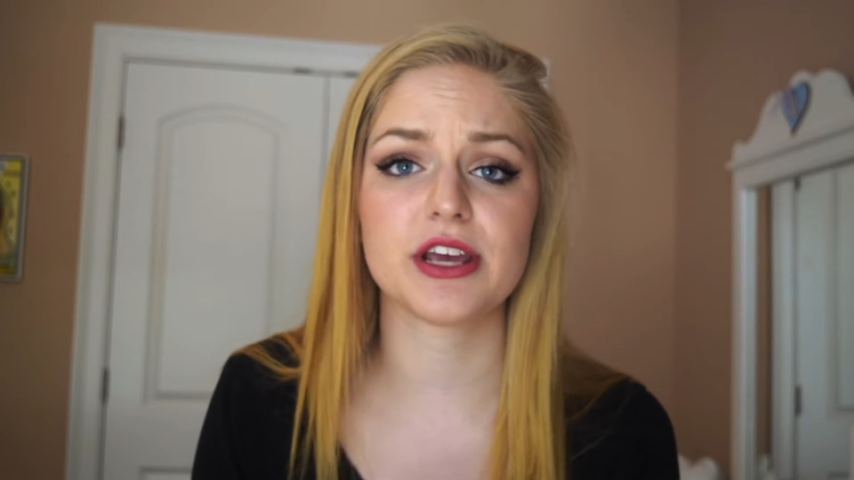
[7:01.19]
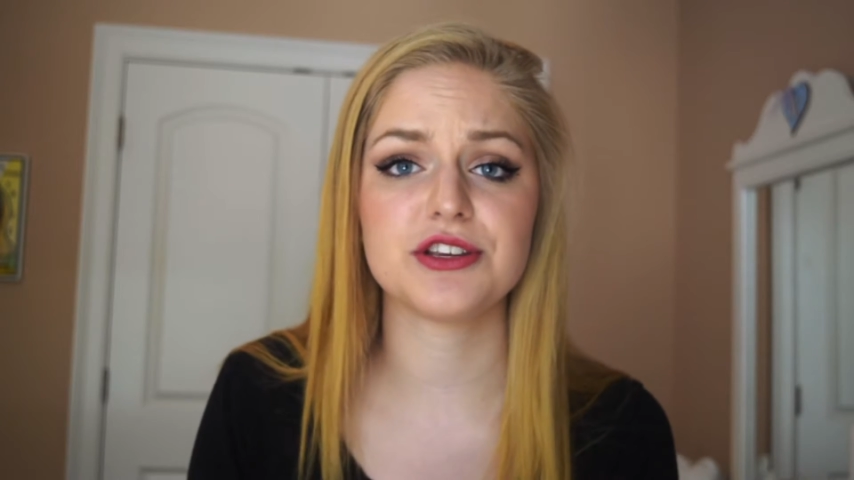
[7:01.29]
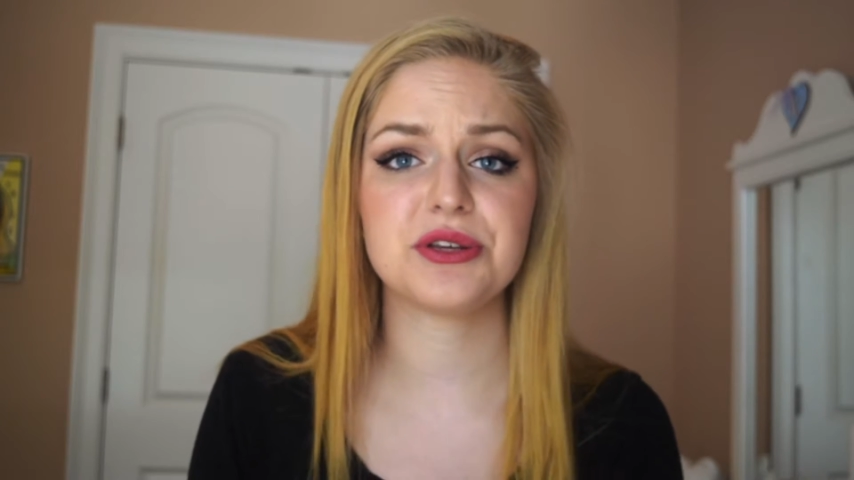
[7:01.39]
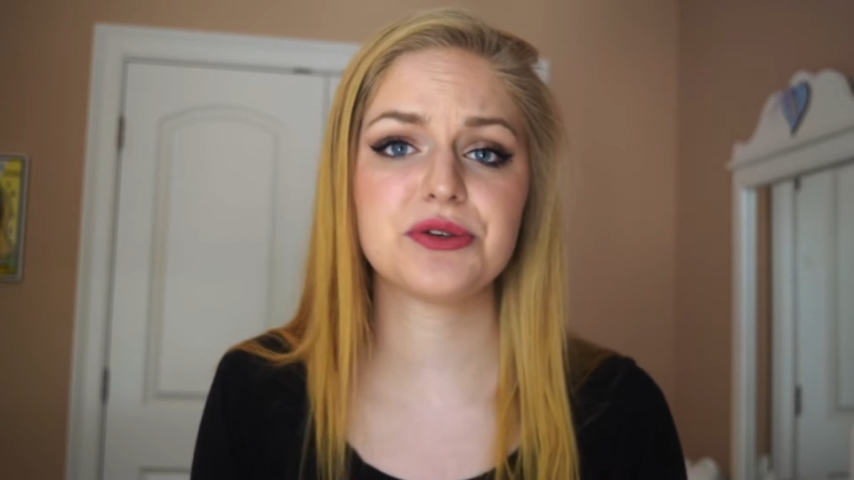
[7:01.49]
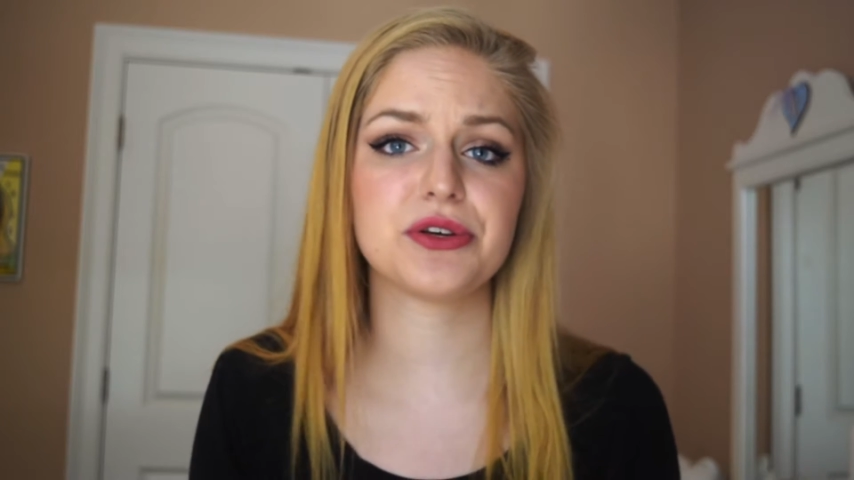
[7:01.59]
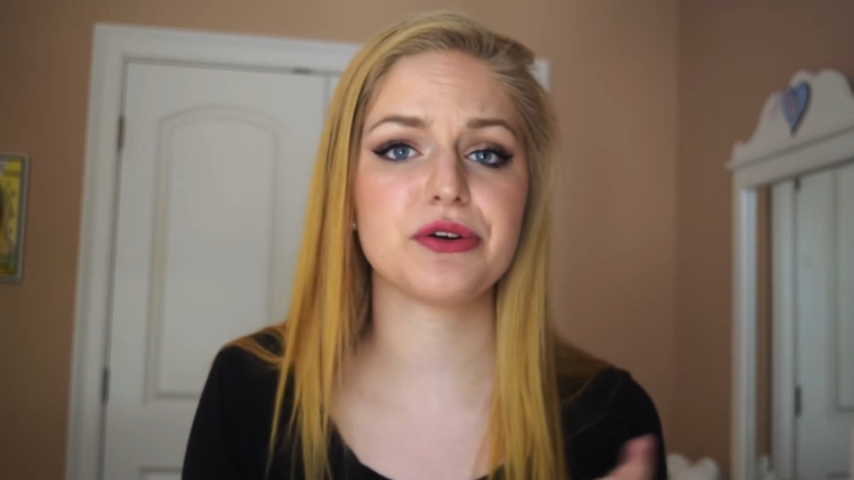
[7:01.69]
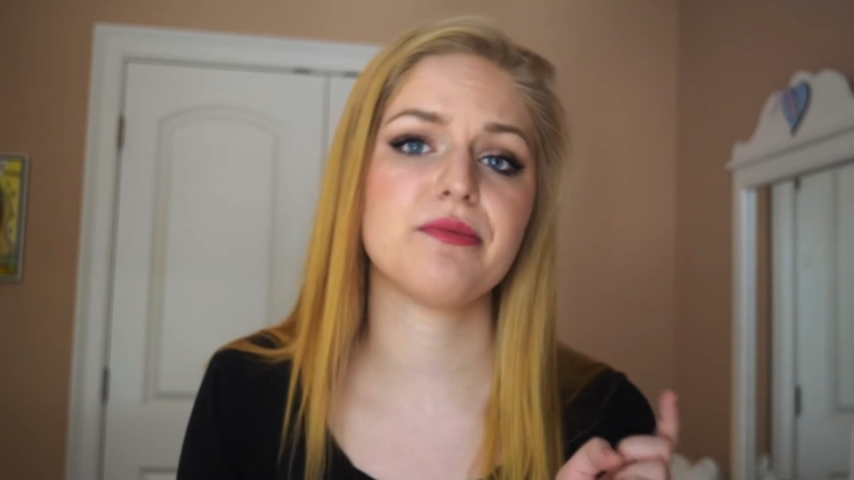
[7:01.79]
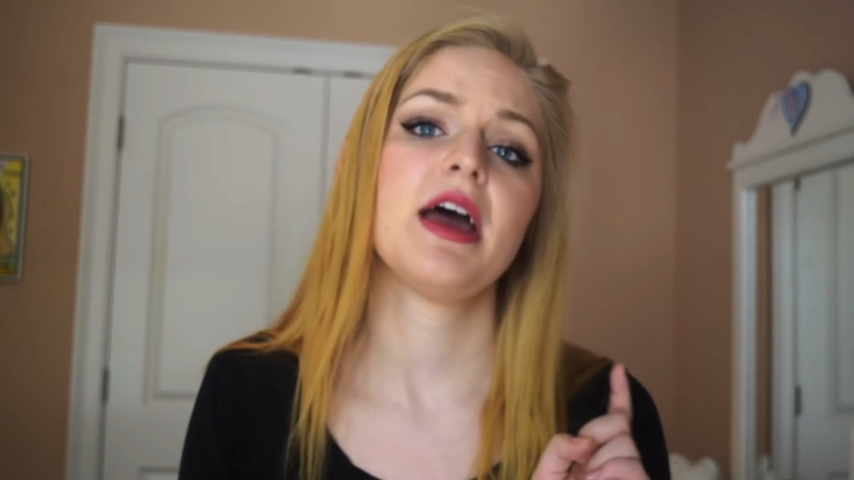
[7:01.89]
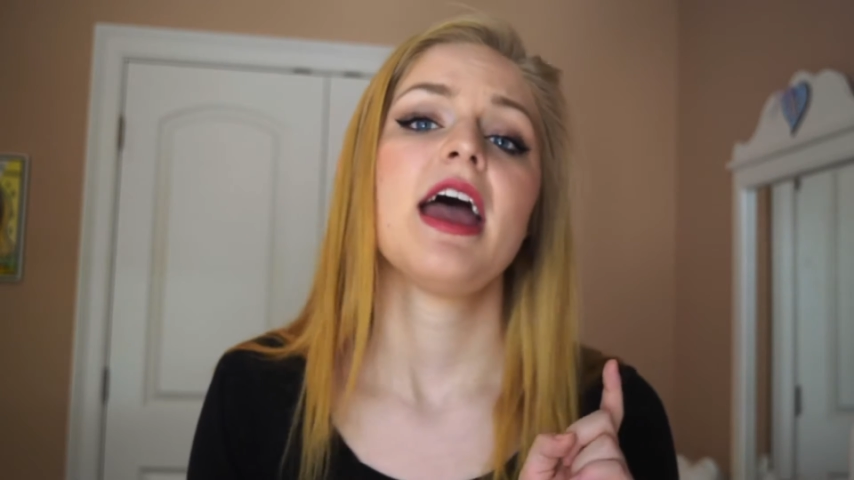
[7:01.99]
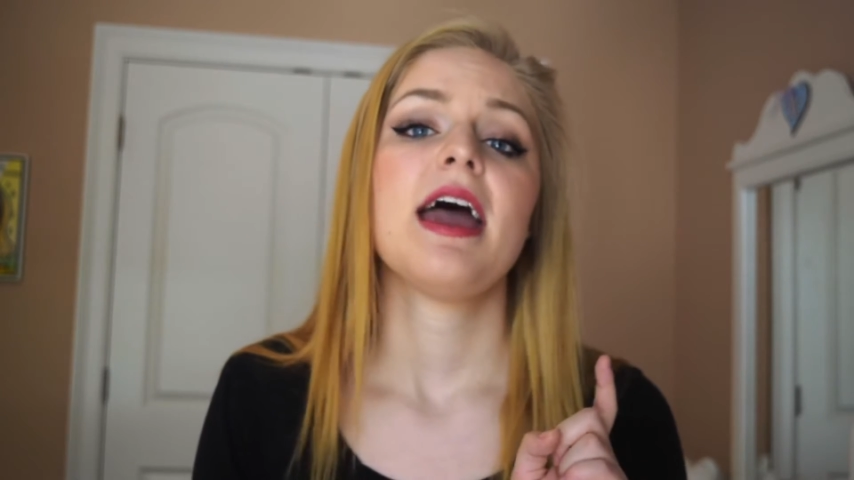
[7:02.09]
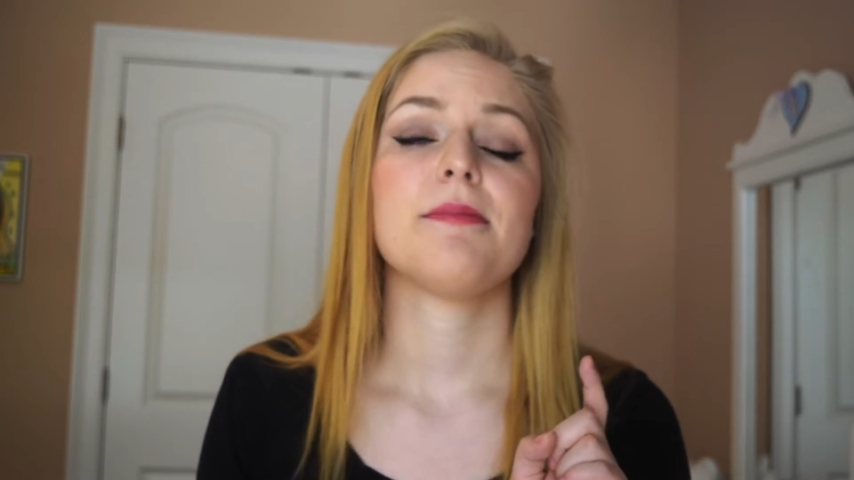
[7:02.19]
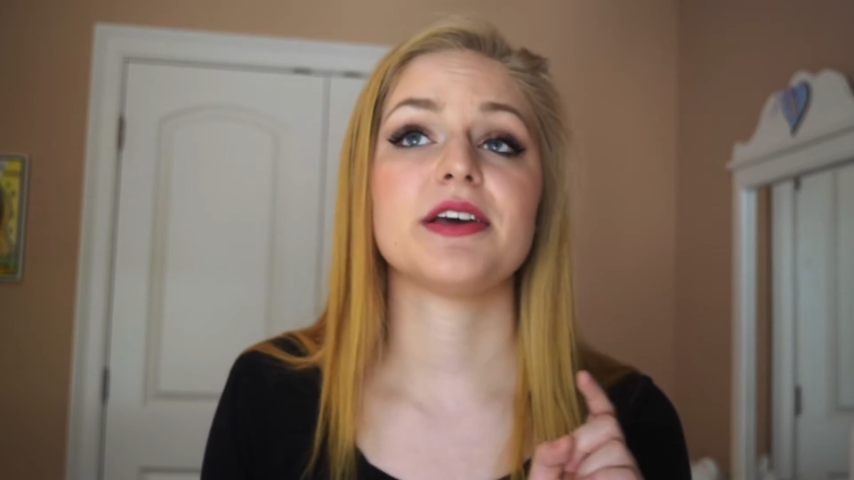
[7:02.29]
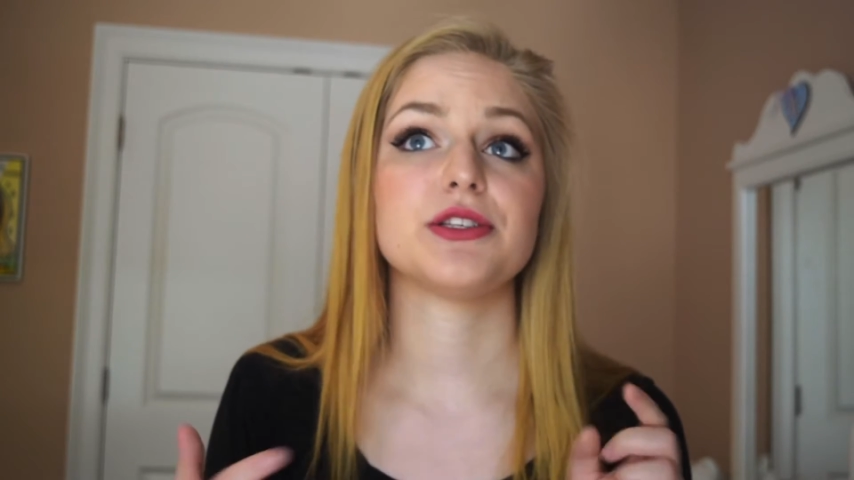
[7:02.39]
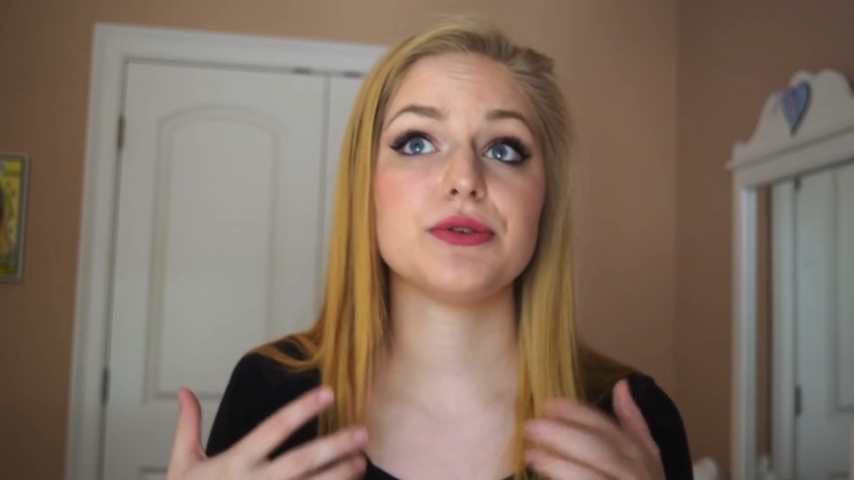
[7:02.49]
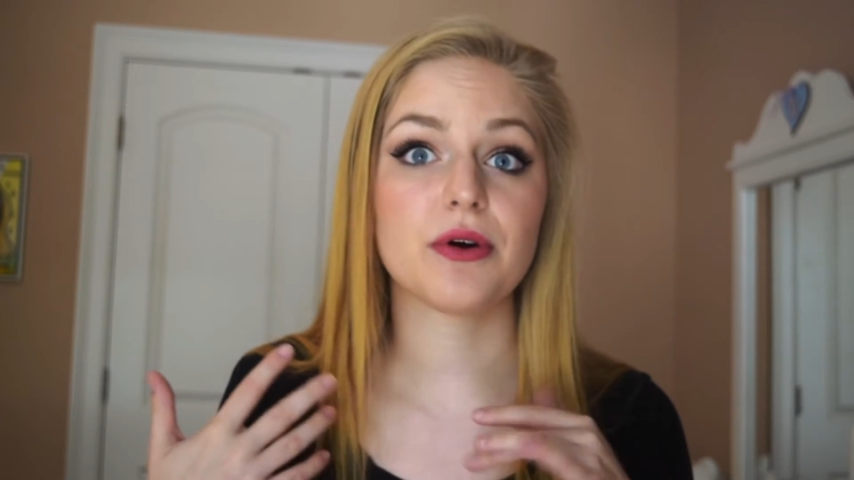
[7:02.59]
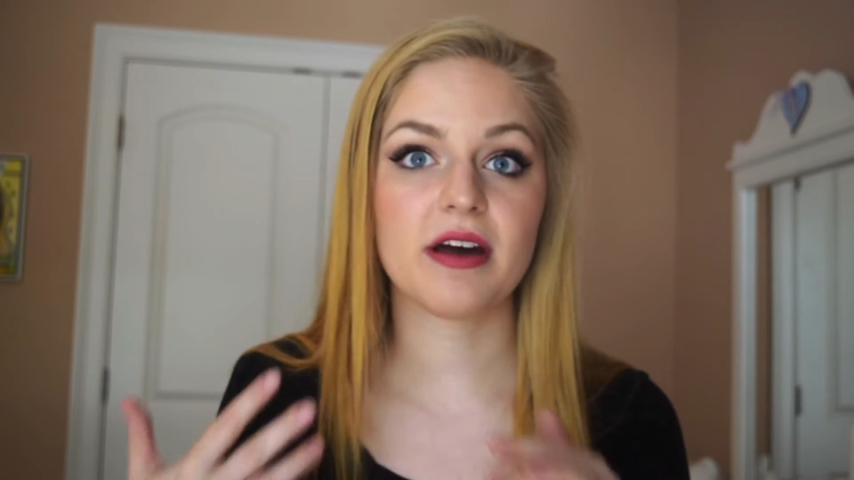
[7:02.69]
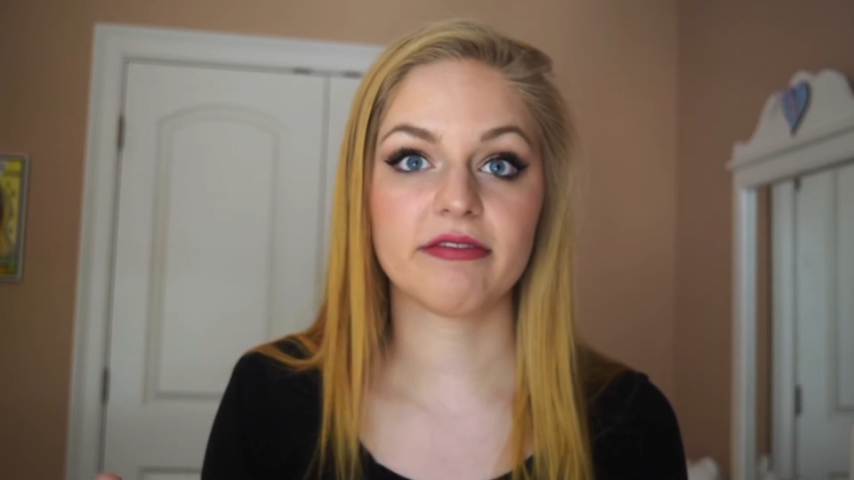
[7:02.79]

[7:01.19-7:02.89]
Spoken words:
on YouTube because you don't